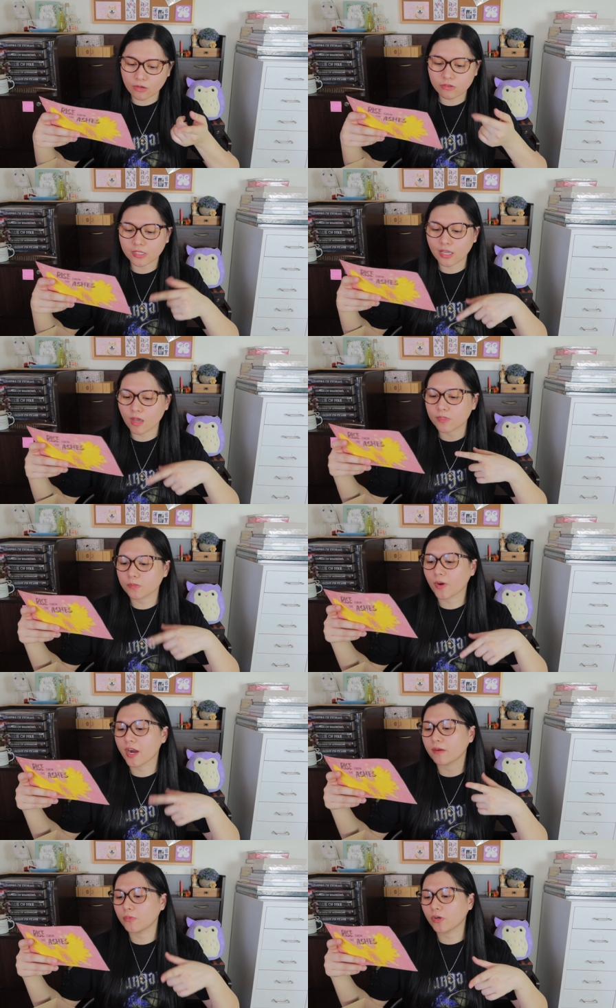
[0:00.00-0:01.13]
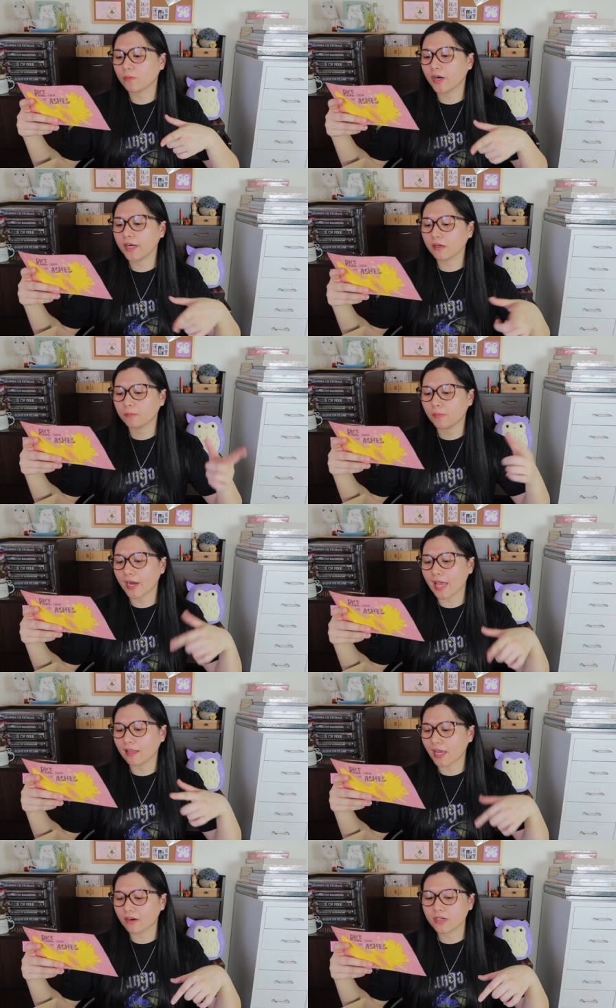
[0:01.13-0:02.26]
BOTM inspired bookmark by
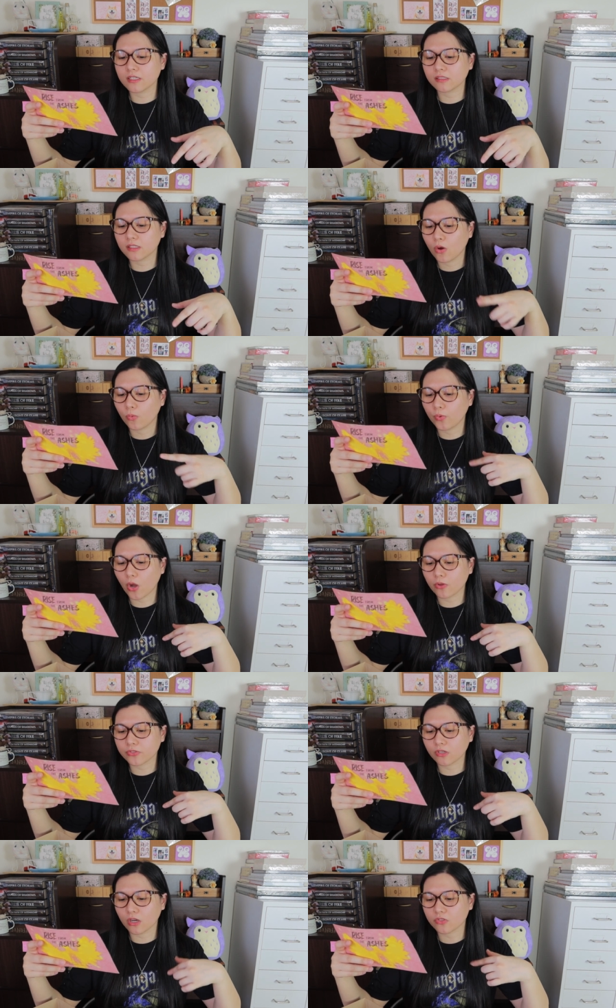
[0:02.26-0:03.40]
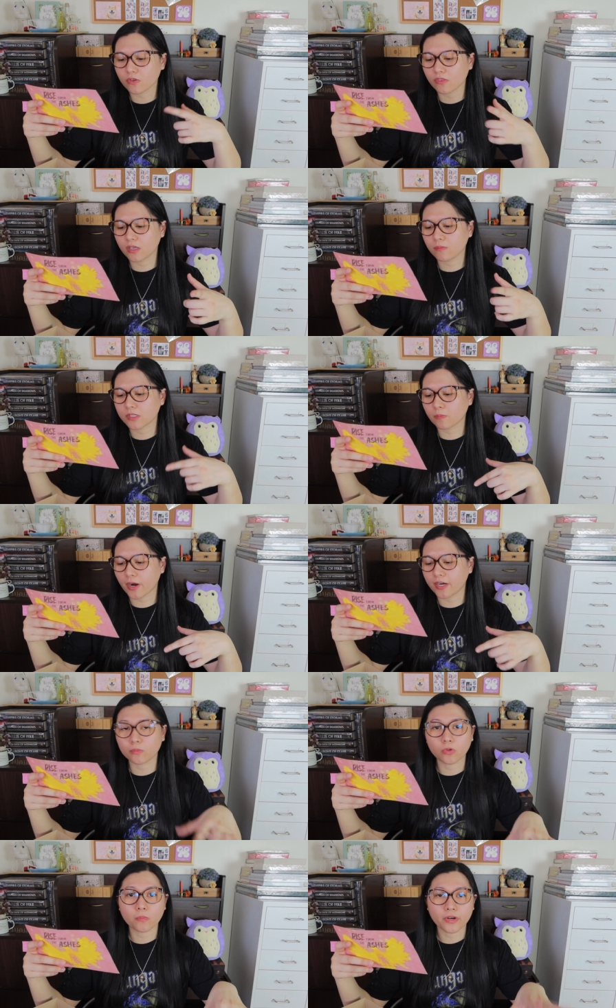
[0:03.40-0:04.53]
Alaris, we also got you a theme
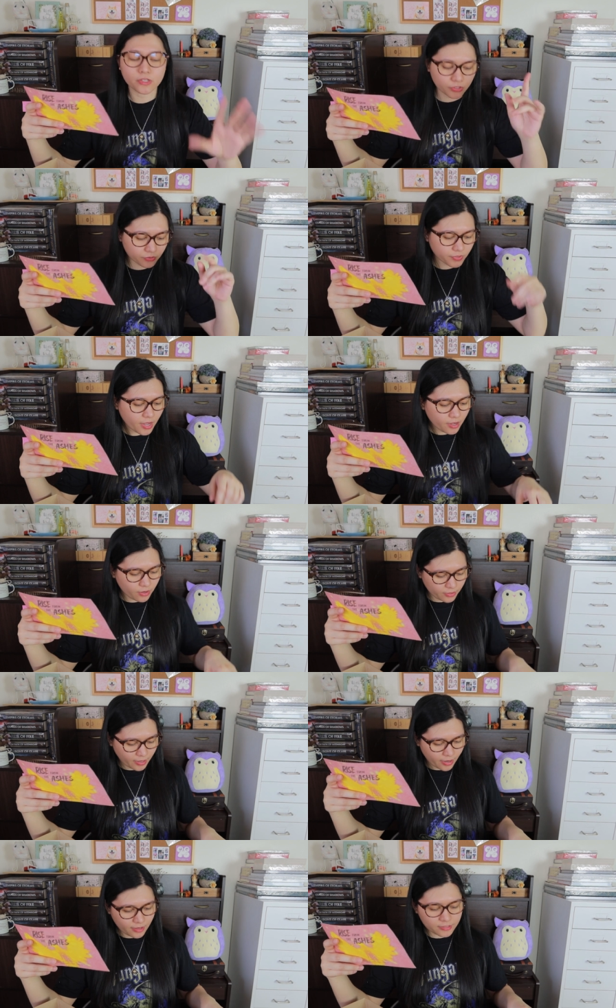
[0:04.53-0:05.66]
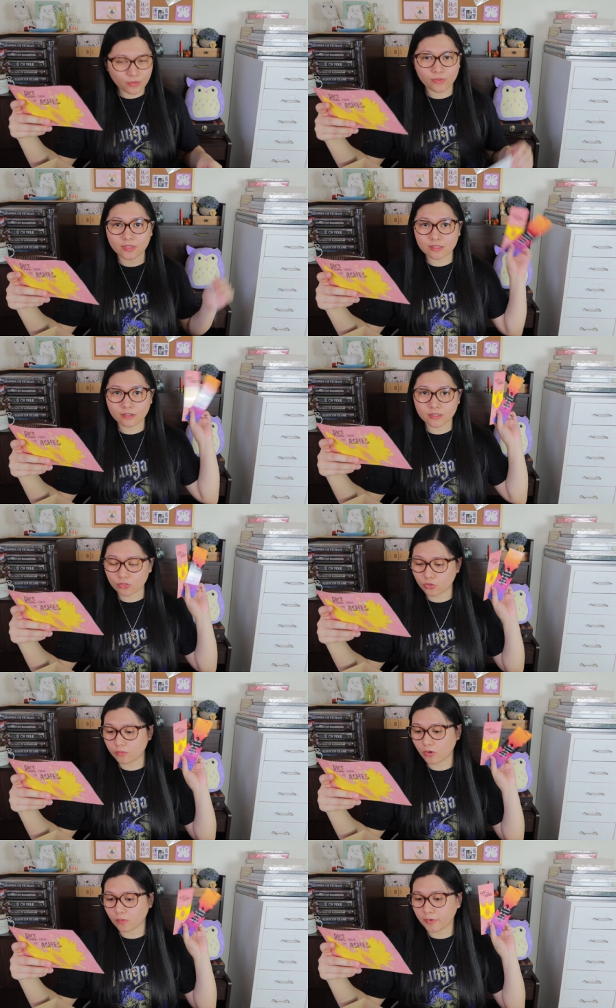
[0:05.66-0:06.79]
inspired bookmark too. Okay, so these are the
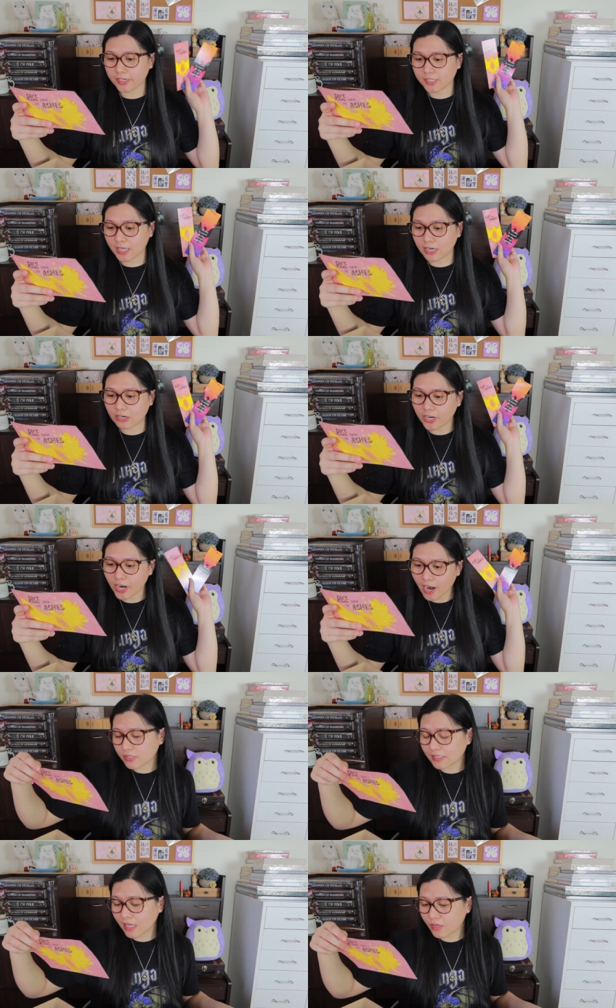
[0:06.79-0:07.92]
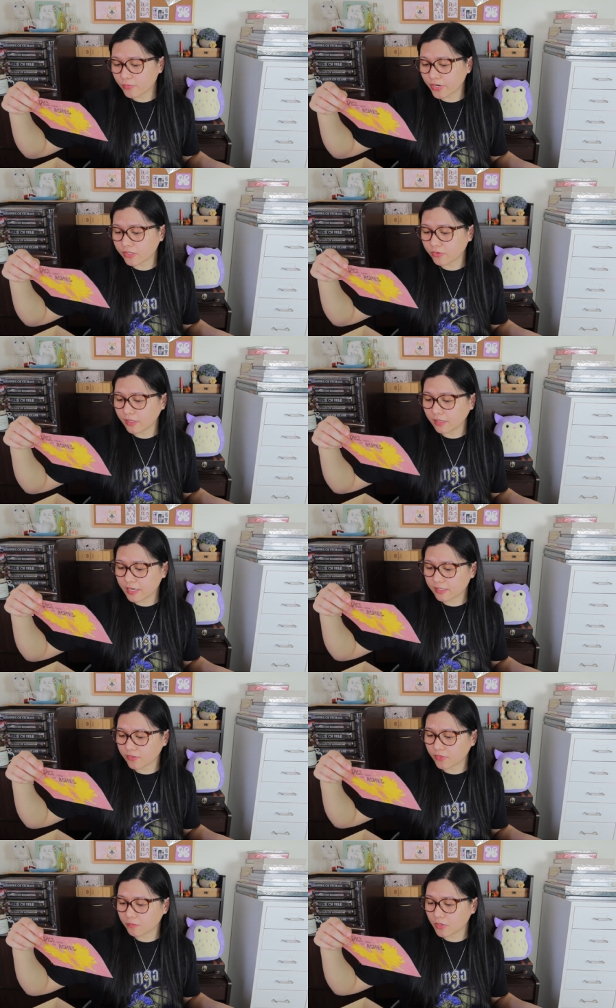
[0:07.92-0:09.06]
two bookmarks here. To celebrate the
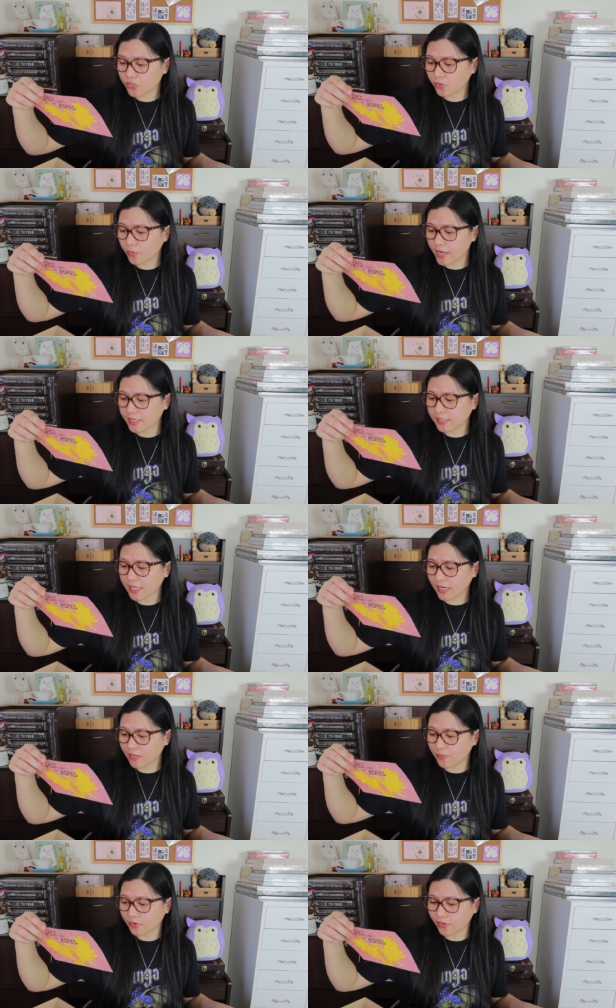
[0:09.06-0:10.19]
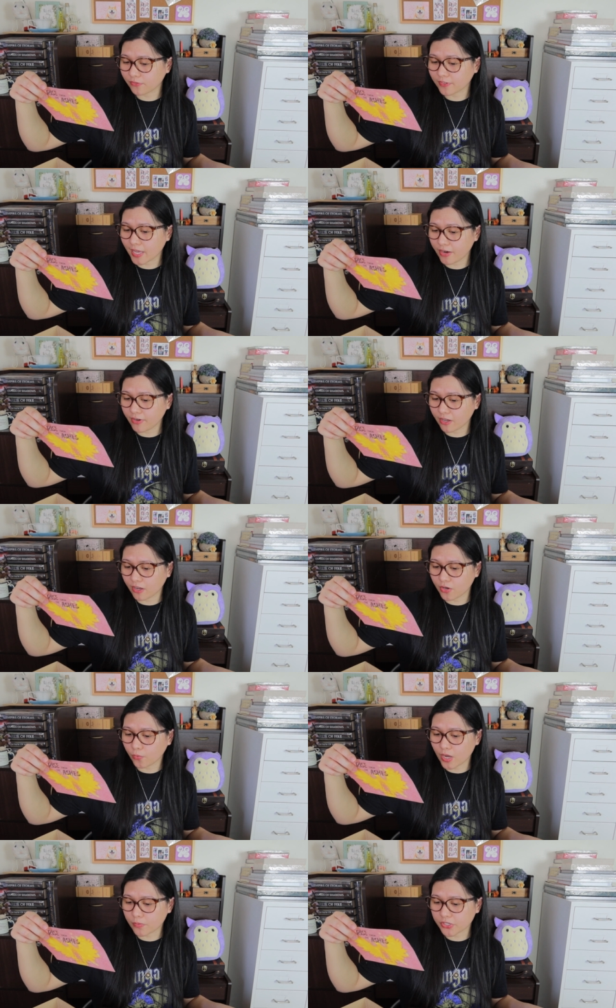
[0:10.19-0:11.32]
release of the much awaited second book of Carry
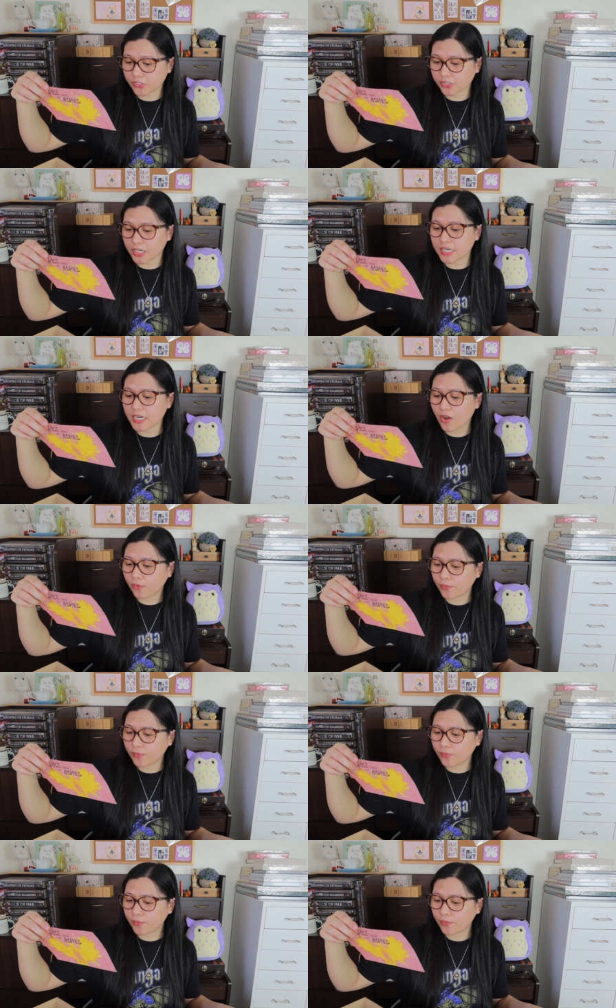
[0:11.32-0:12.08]
On Wayward Son,